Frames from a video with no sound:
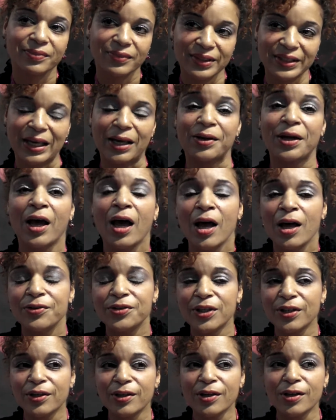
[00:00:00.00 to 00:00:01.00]
Yeah,
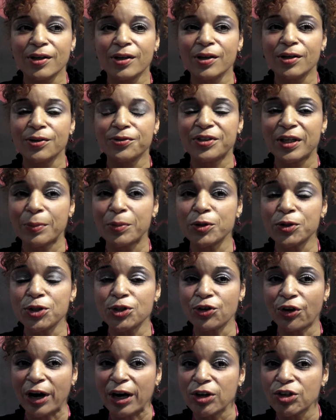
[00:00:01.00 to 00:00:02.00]
the
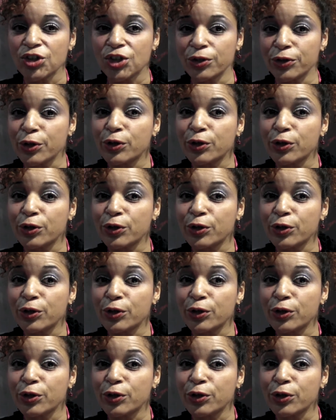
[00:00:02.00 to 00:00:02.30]
demonstration,